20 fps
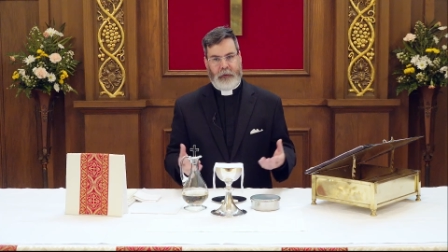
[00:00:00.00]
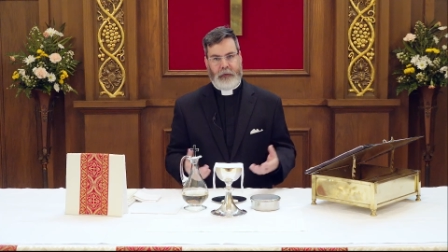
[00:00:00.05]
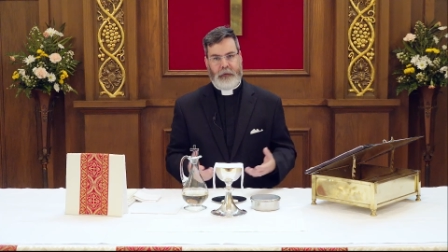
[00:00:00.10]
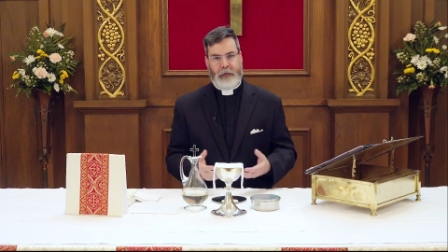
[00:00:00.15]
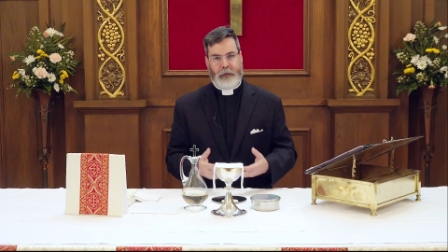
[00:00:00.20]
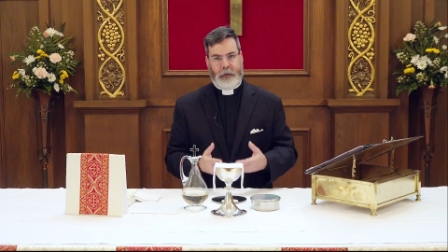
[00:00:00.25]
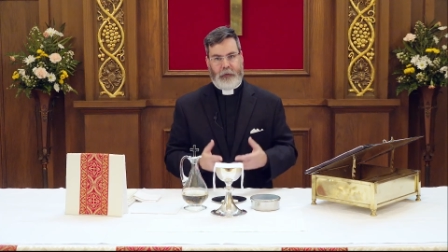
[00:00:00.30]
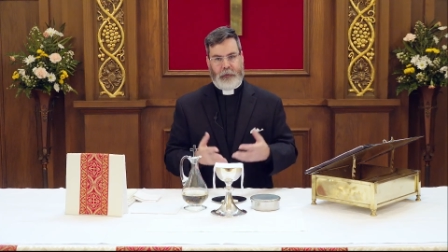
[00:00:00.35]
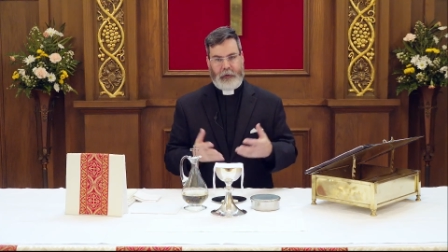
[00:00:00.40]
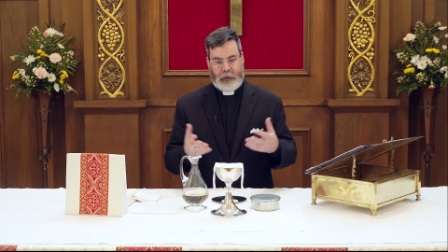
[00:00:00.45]

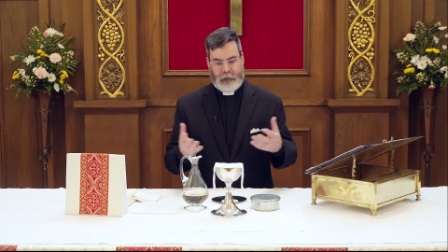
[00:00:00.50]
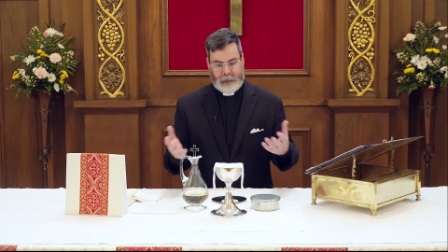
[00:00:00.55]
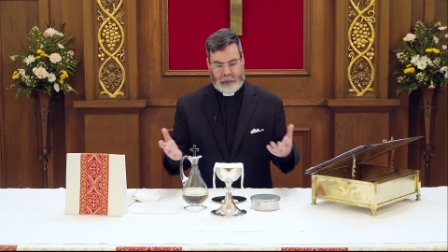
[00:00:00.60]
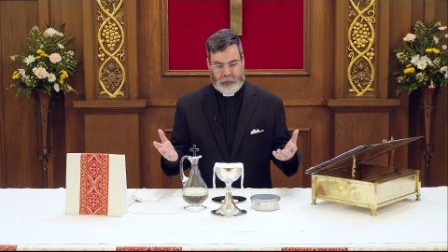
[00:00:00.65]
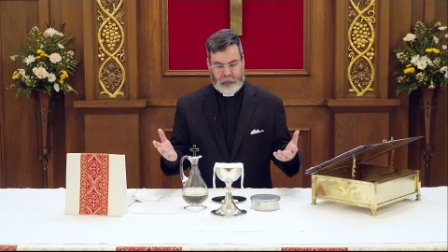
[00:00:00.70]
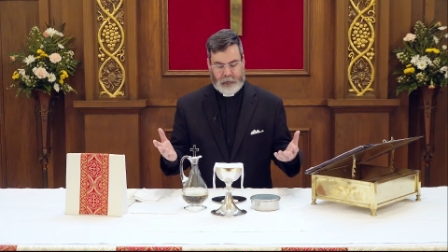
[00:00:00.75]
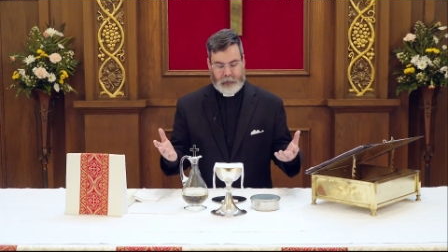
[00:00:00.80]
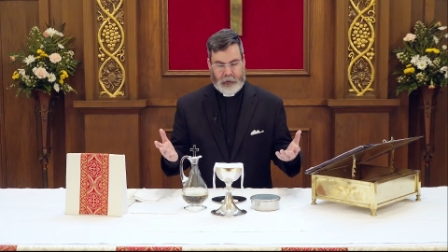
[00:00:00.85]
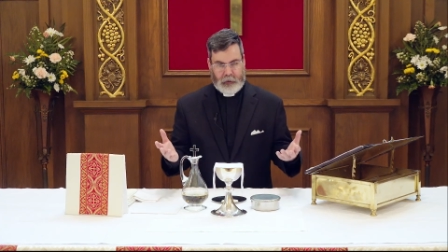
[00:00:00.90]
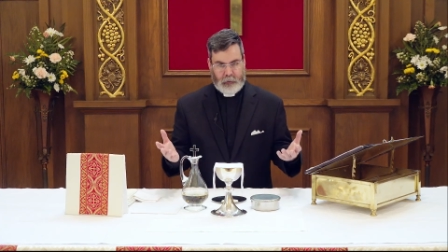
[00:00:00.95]
so
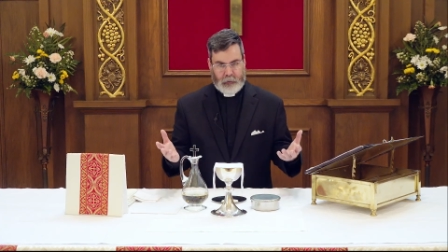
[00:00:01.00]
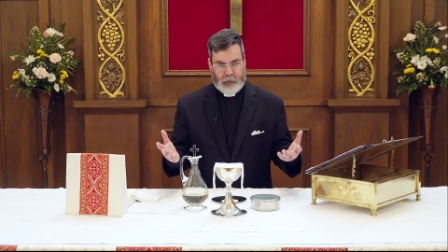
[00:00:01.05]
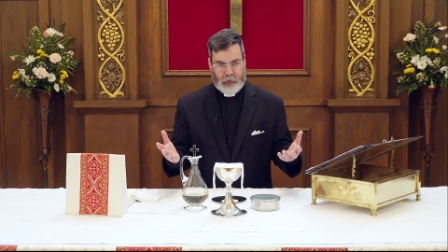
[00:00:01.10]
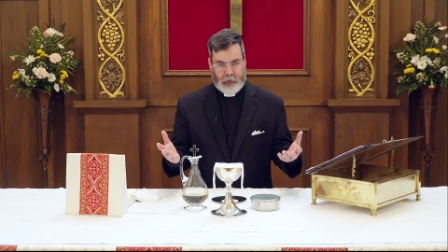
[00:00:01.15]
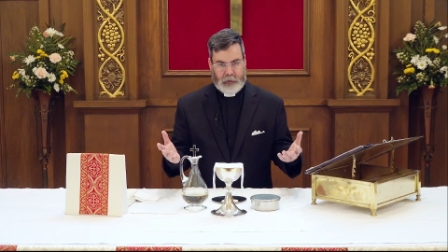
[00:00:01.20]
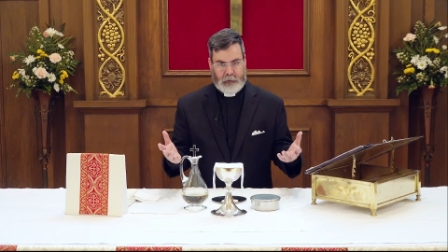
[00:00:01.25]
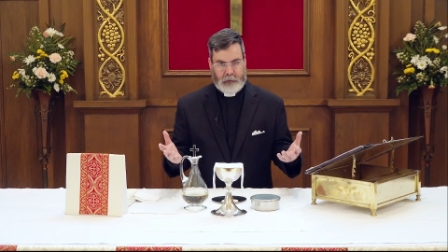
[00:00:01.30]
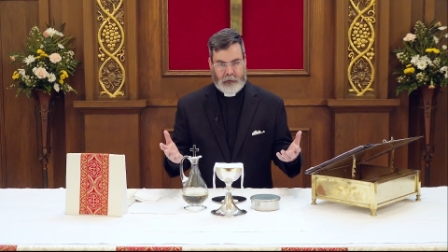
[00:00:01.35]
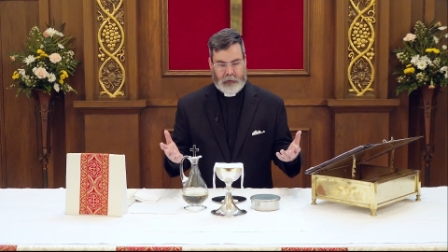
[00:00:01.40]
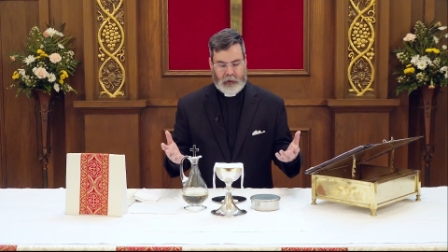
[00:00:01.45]
that you
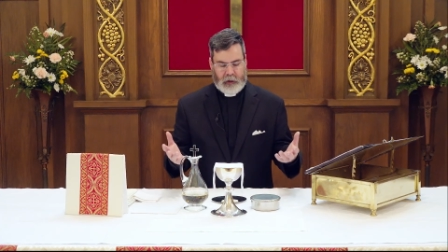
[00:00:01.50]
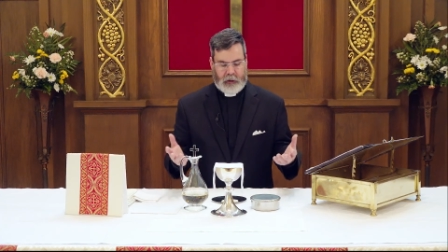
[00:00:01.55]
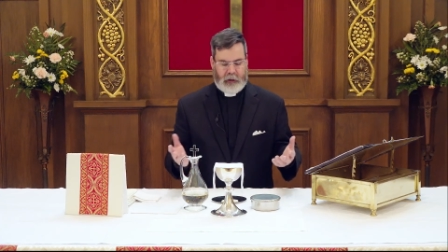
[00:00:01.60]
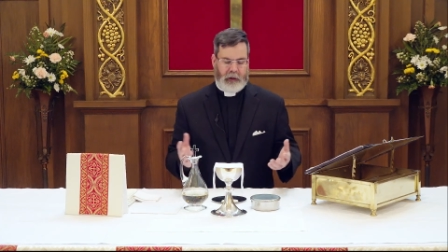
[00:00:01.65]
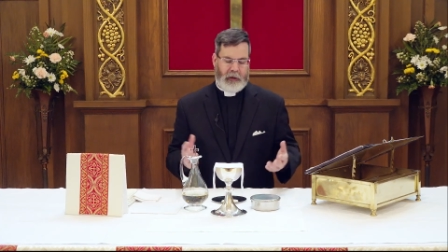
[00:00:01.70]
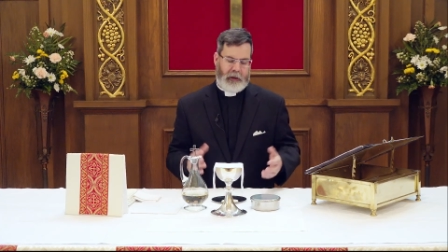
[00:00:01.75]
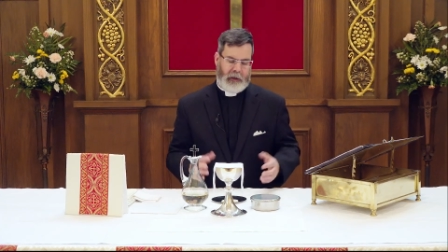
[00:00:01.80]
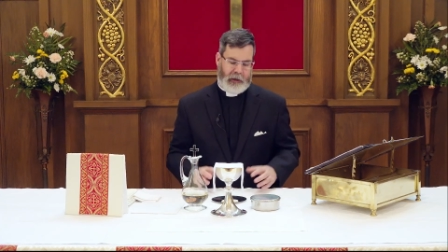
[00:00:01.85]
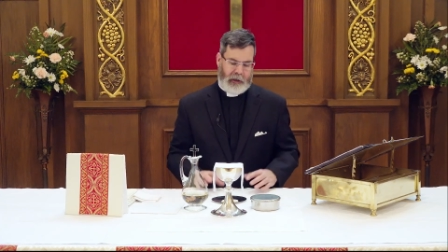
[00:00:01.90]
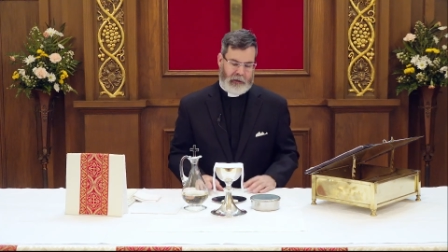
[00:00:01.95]
could
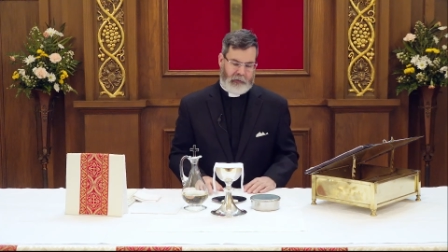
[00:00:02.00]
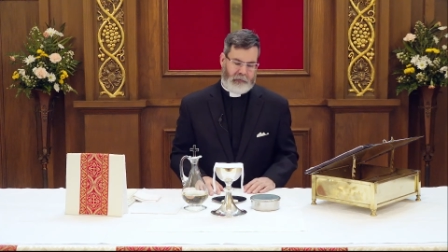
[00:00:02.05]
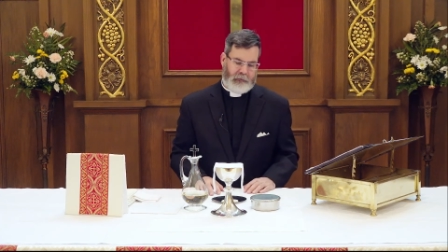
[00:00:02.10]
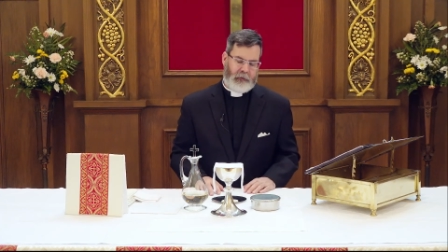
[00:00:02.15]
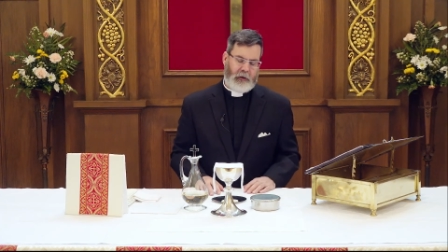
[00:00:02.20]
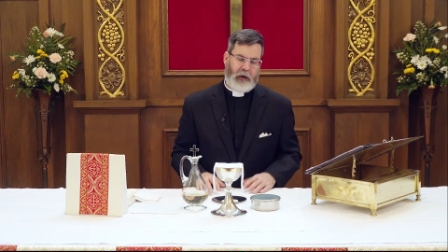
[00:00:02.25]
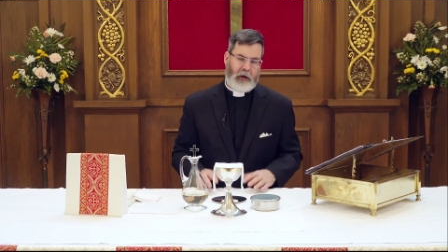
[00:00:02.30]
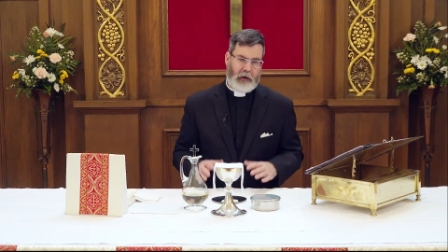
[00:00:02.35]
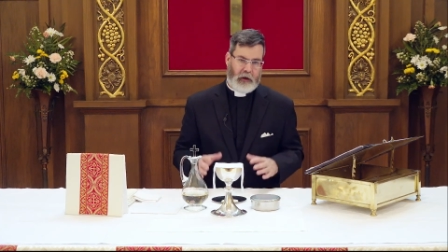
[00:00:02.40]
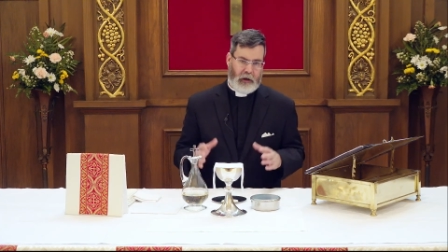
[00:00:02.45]
have